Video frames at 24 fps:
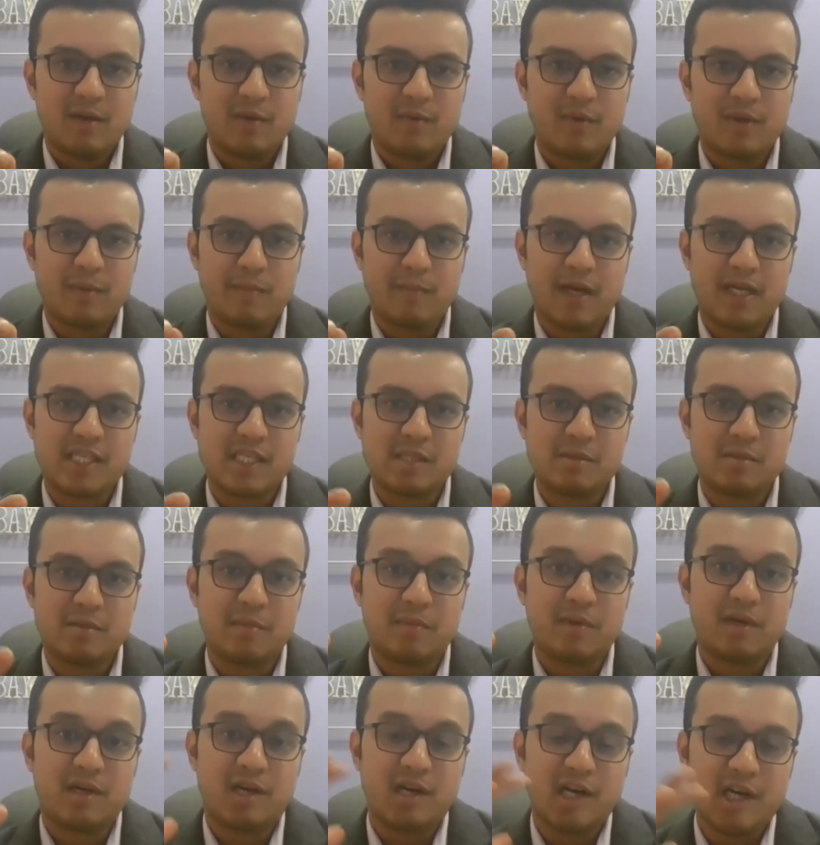with
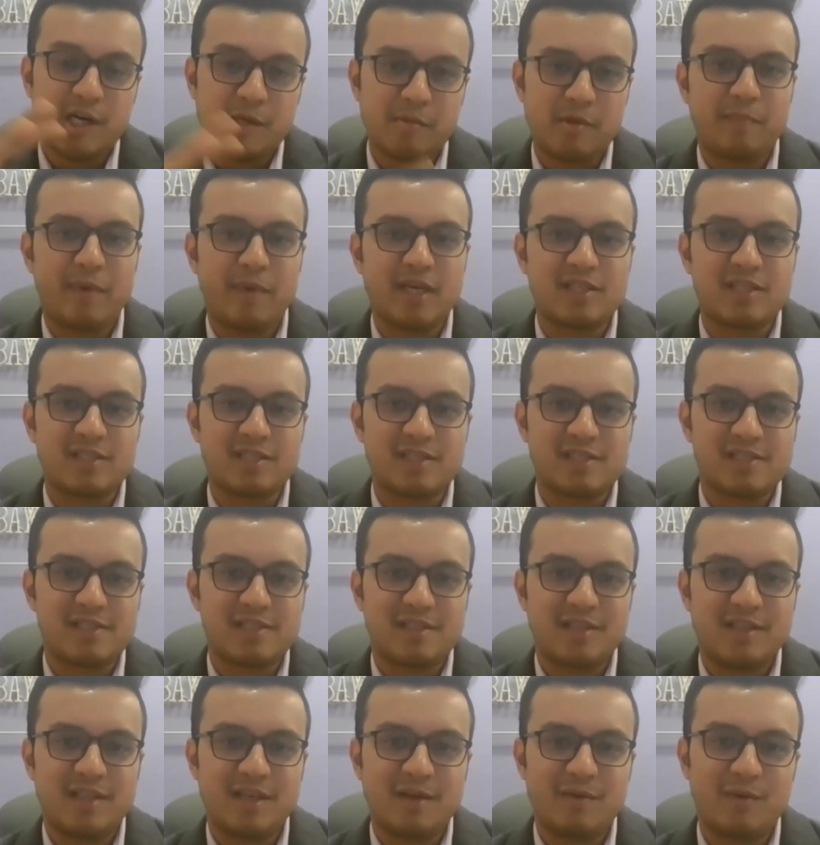maximum curved passions.
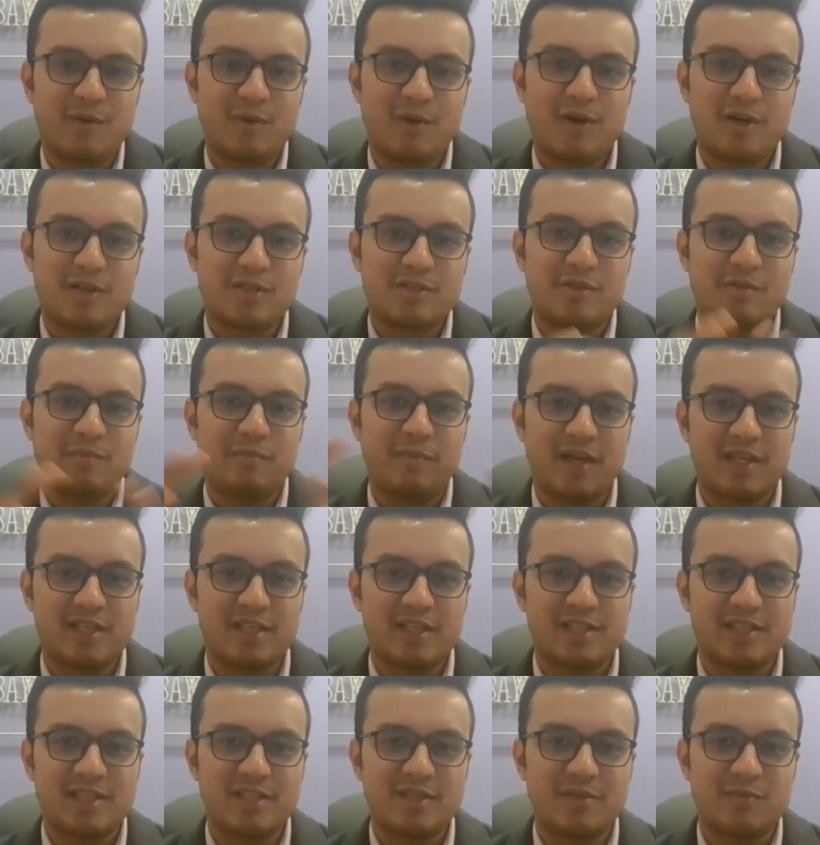They have lots of
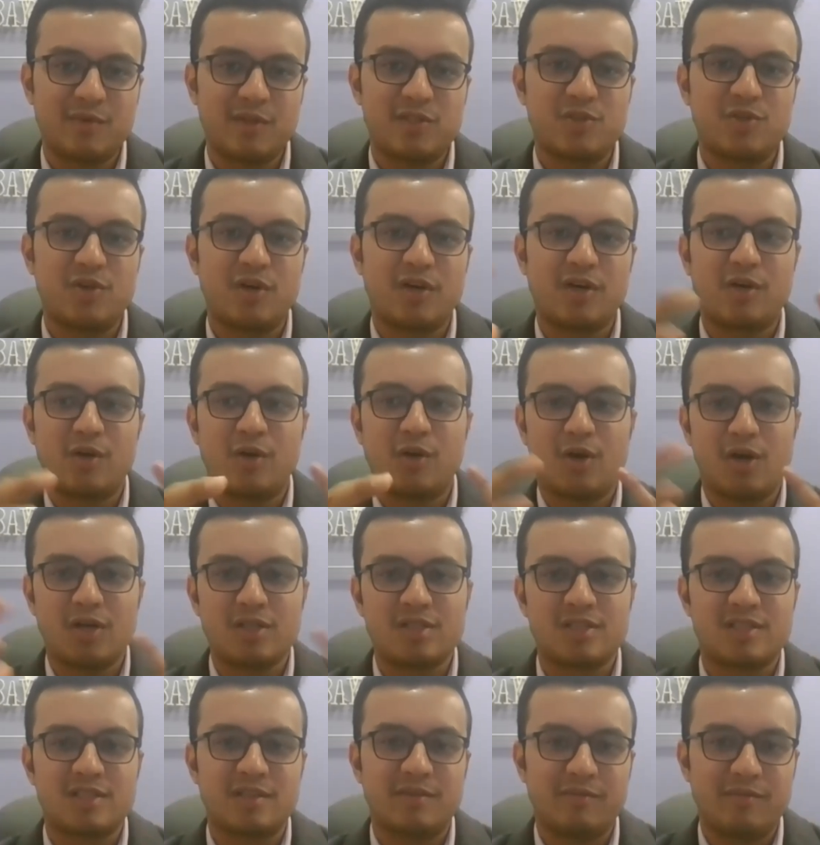passions which got
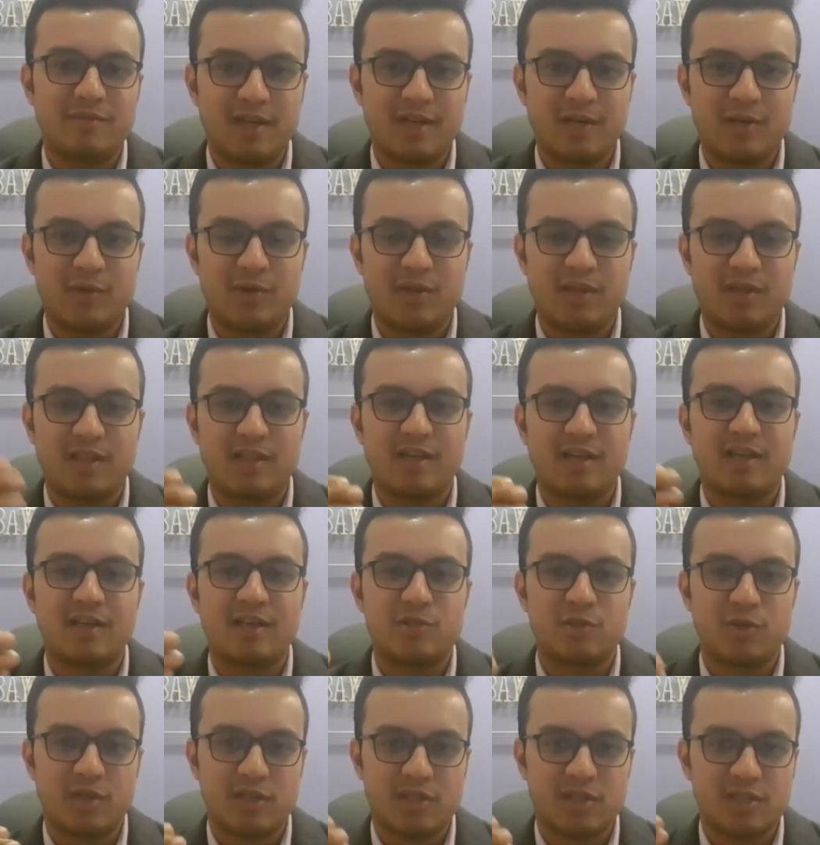lost somewhere during their
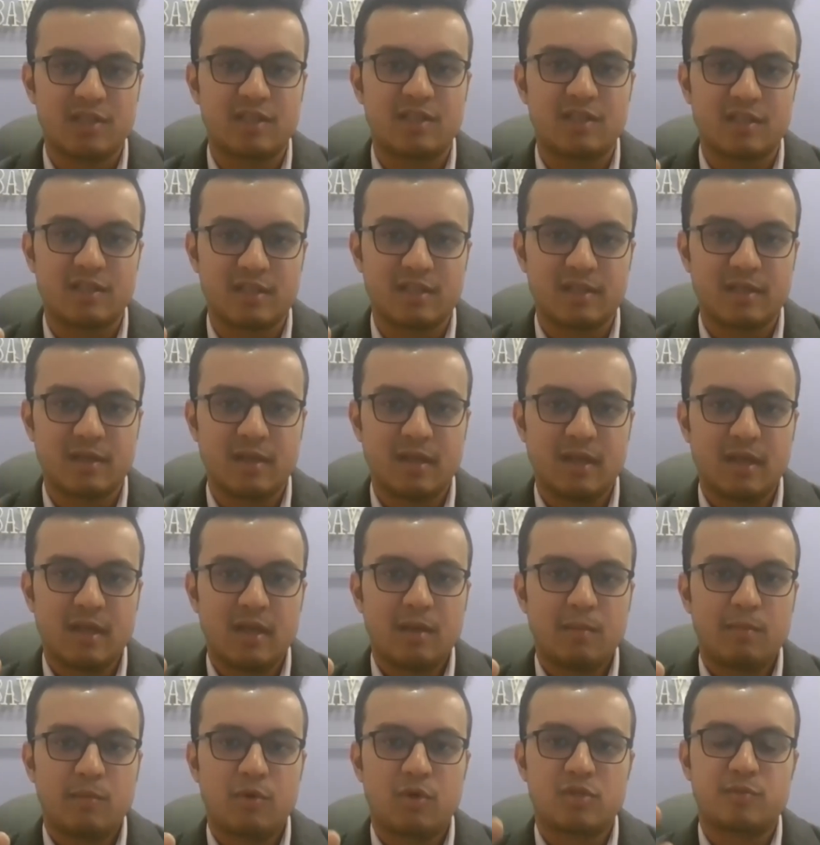education years.
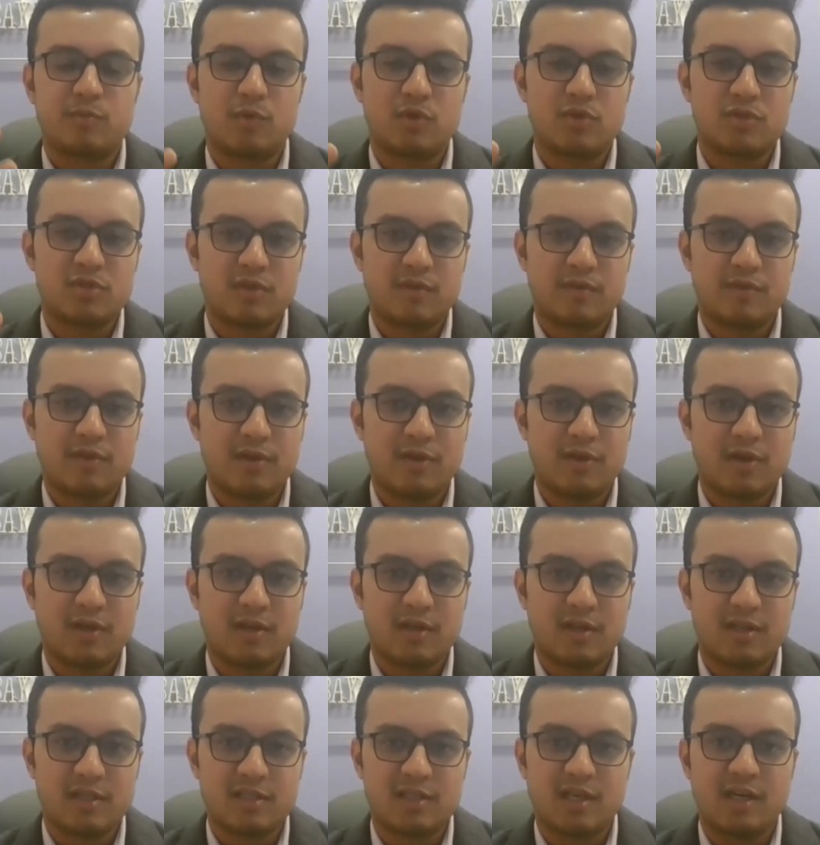Because most of the
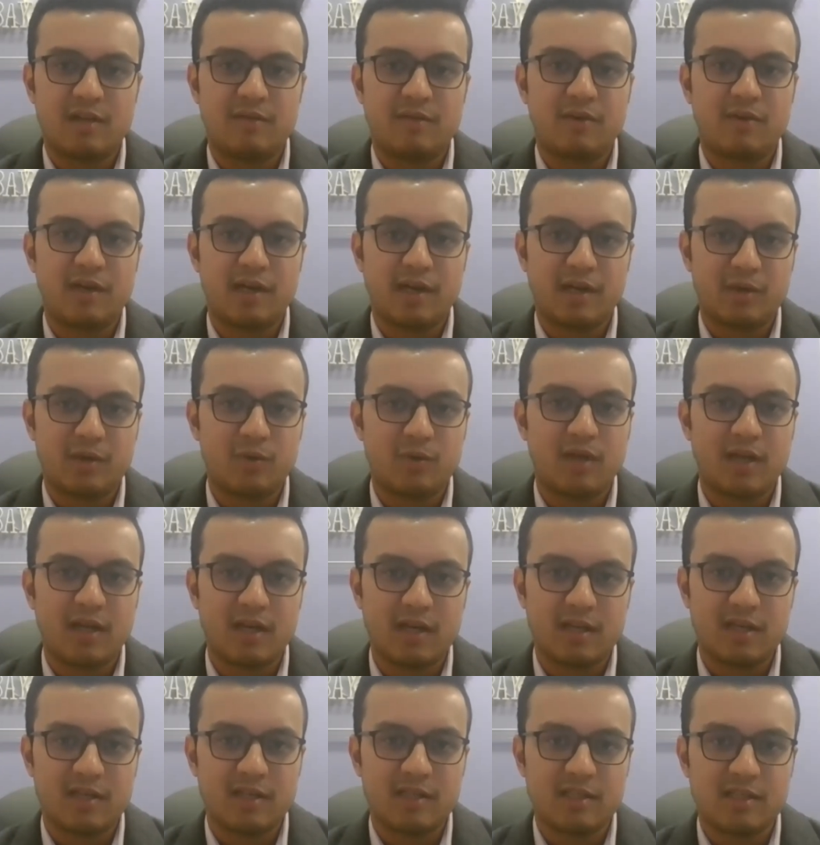doctors study for 8 to 10
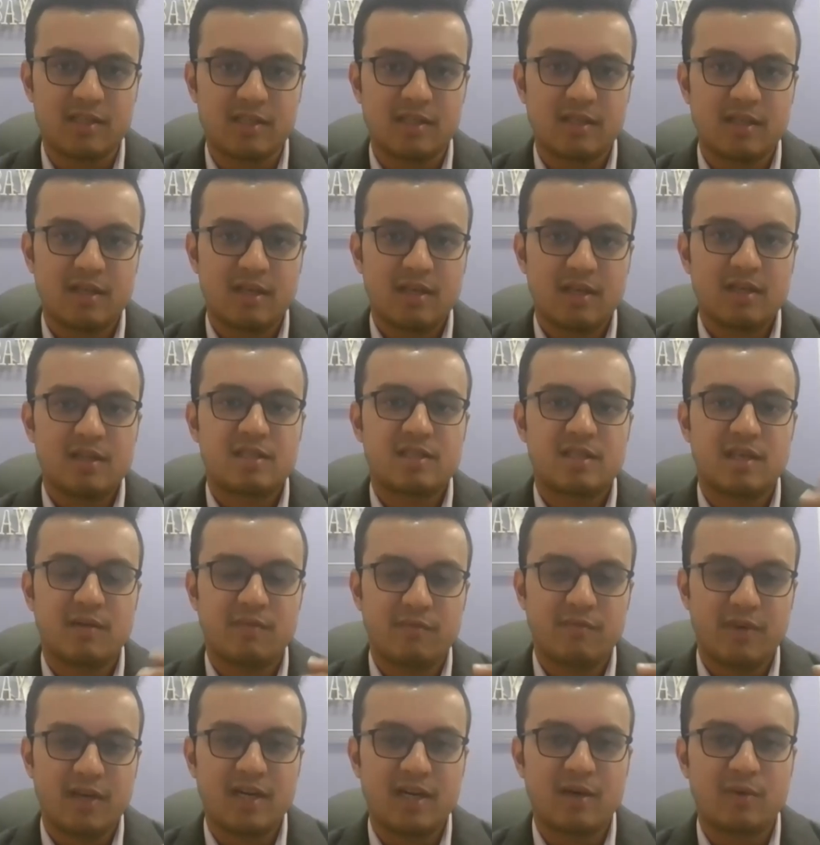years.
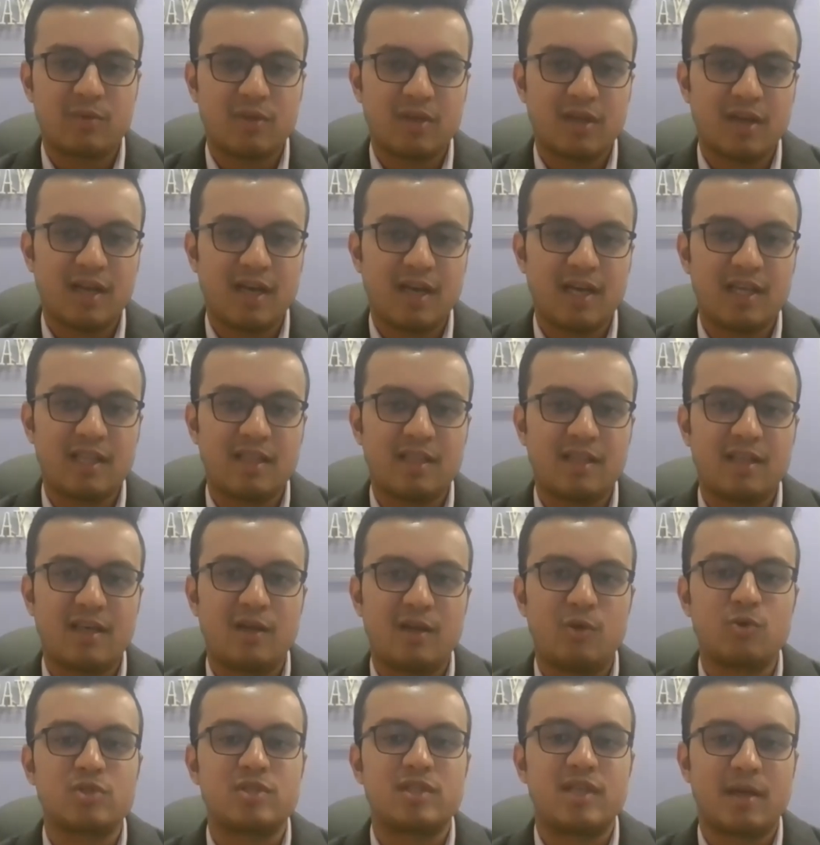Somewhere down the line, they
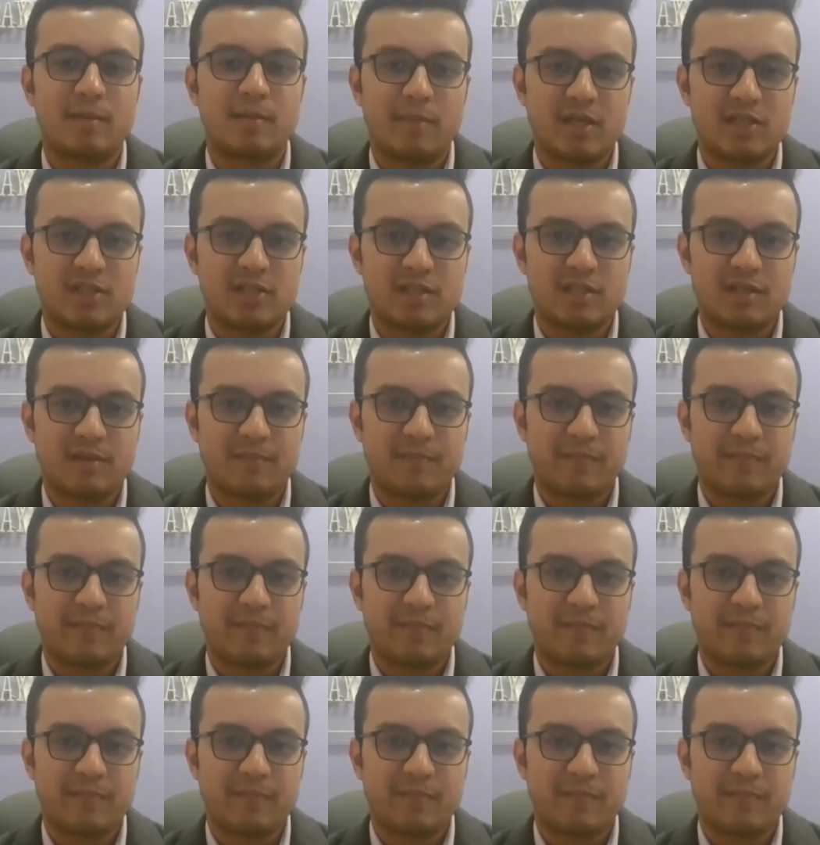lose their passion.